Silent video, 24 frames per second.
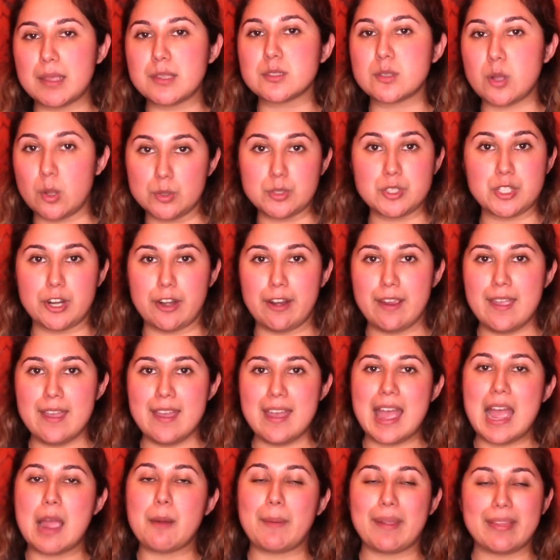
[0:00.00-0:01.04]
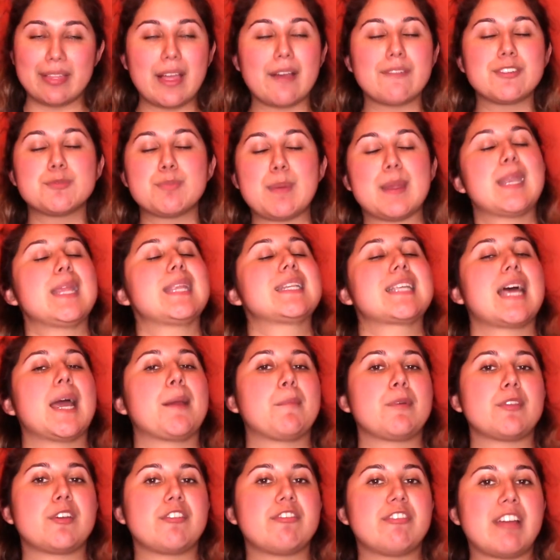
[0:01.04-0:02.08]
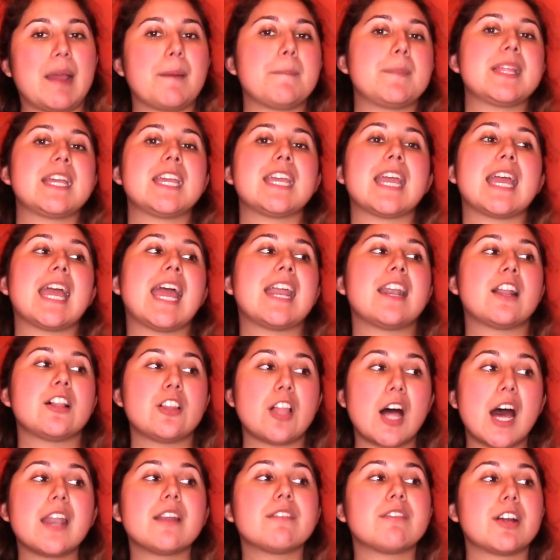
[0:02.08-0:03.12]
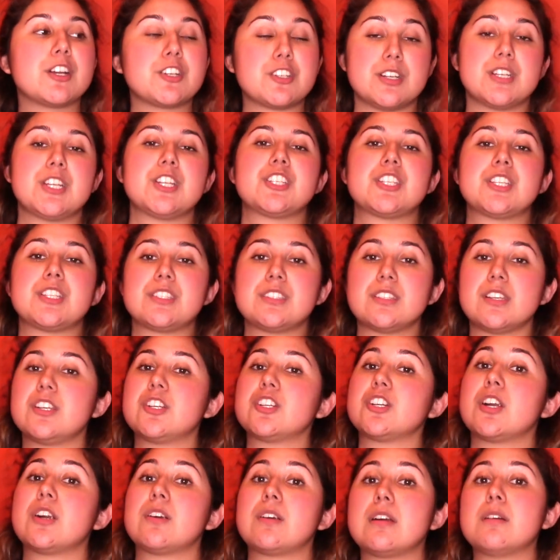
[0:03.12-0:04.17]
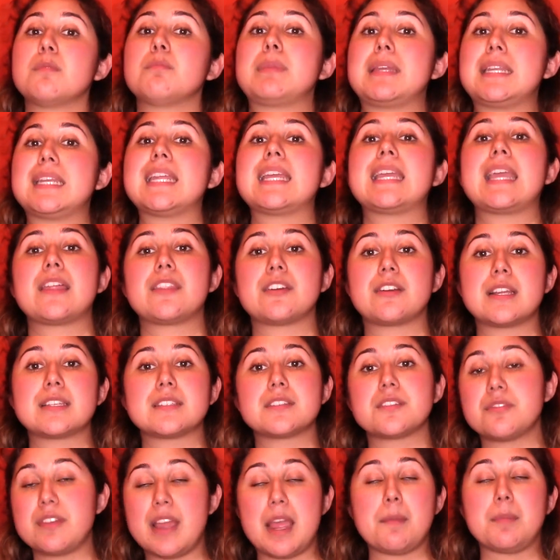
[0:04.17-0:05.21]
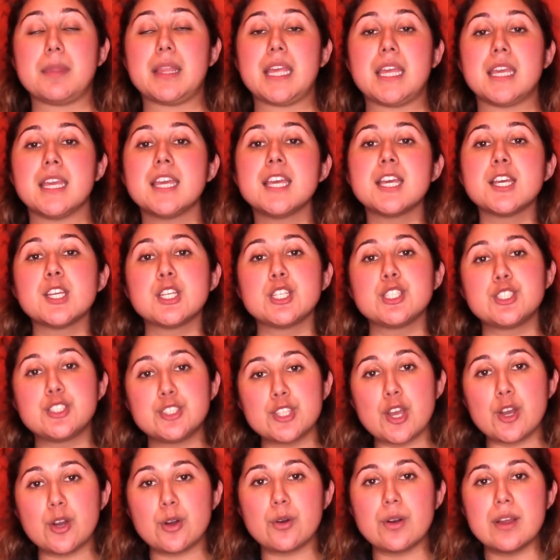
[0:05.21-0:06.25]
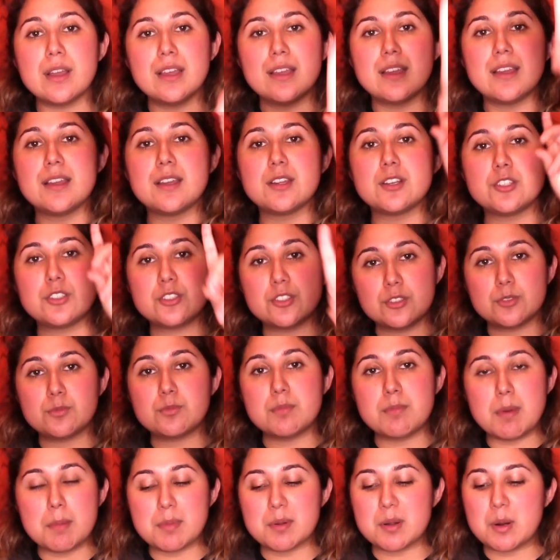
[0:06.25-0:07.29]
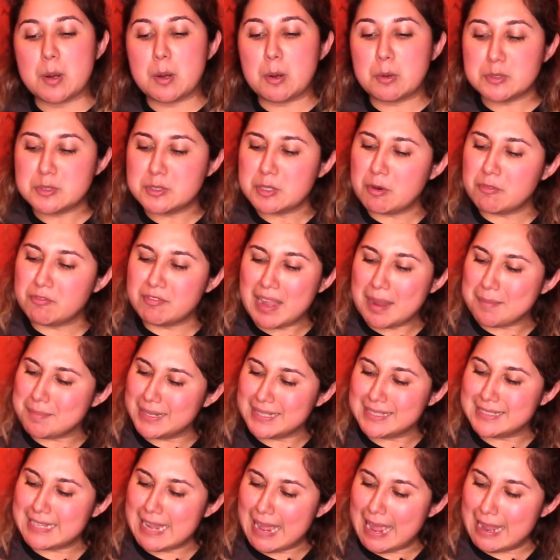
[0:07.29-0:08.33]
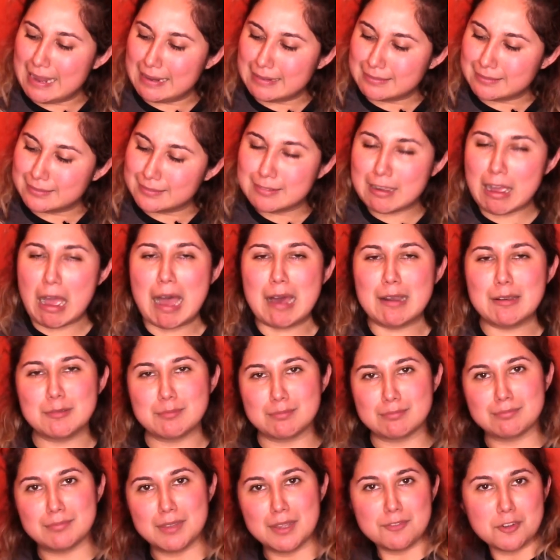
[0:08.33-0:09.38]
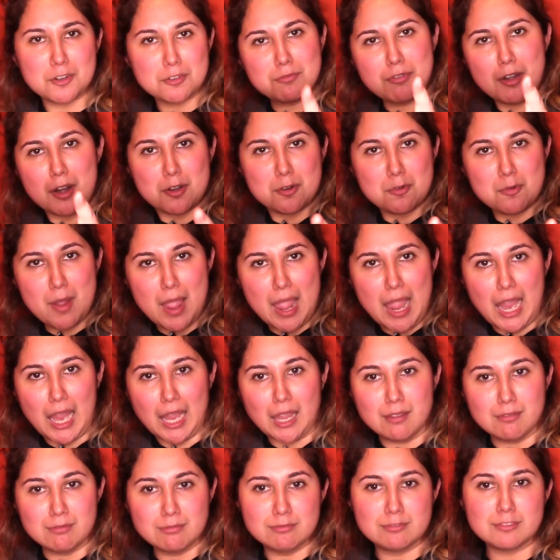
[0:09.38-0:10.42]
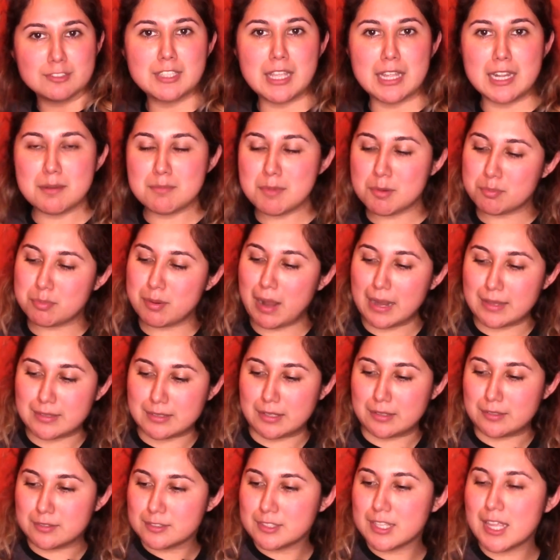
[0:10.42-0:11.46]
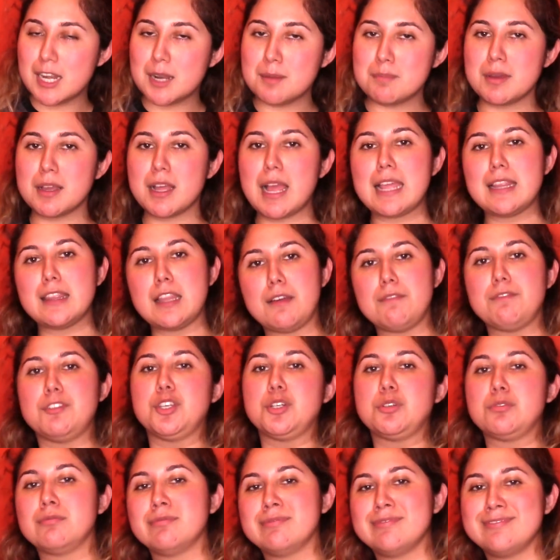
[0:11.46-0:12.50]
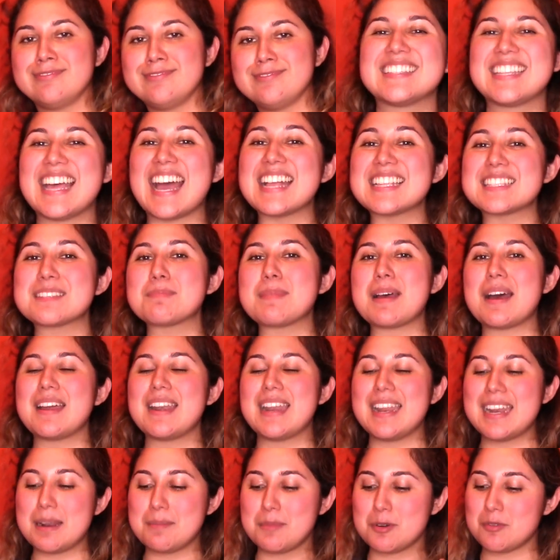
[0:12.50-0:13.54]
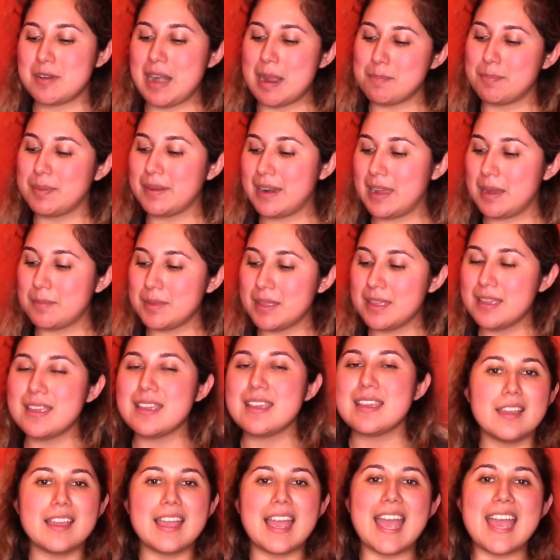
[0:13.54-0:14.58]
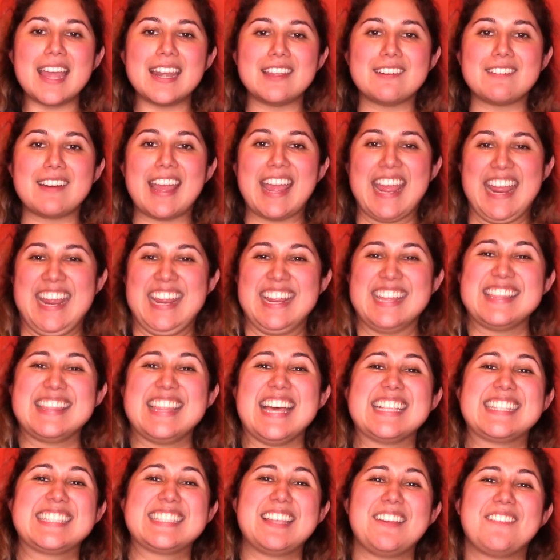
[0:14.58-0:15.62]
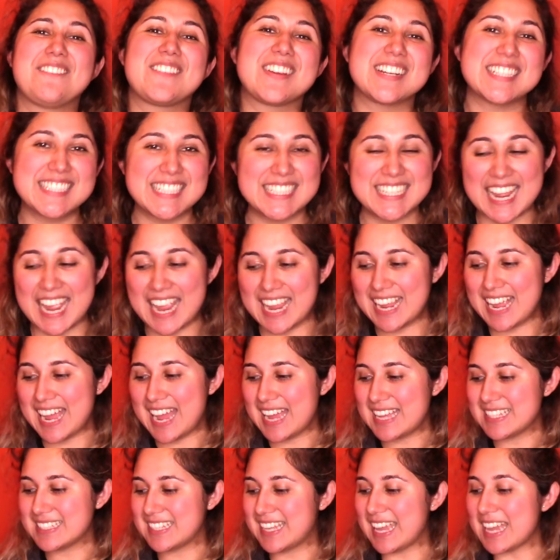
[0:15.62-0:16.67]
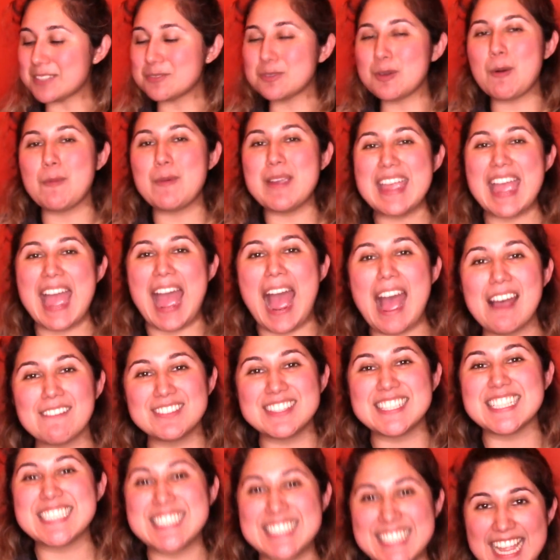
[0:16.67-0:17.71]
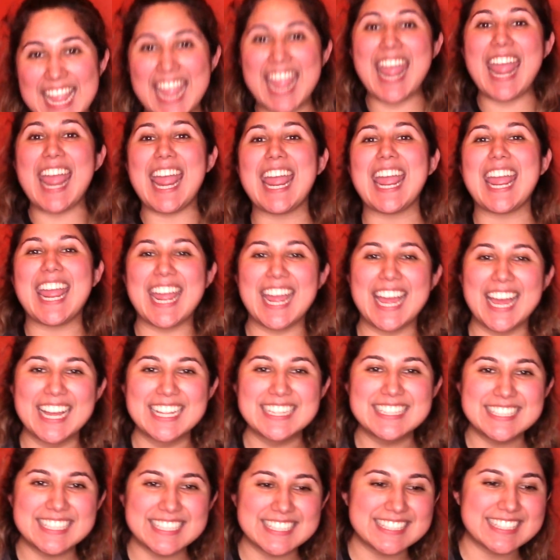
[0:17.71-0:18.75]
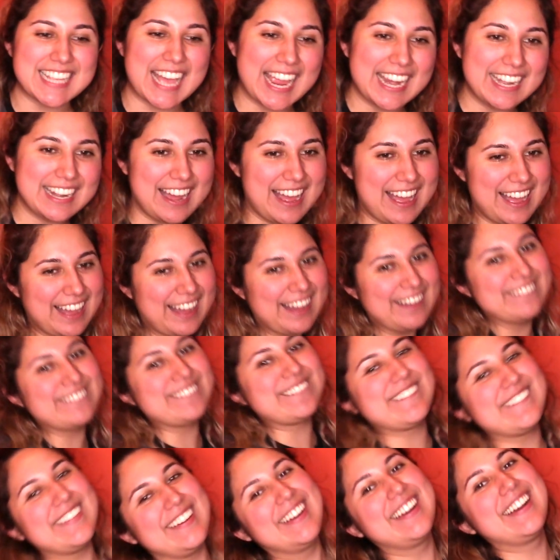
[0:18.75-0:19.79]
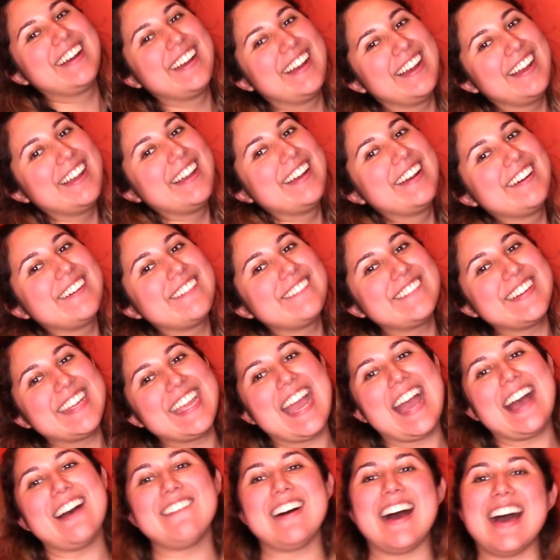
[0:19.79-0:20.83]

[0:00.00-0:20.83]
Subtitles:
culture, and we love spending time with our family, and a lot of our traditions center around being together as a family. So remember to hold your family tight. call them if you're far away. Send them a present. Send them a I love you. That's about it. I'm gonna wrap it up. Anyway, that's it for today, guys. Guess what we have today to sign off? We have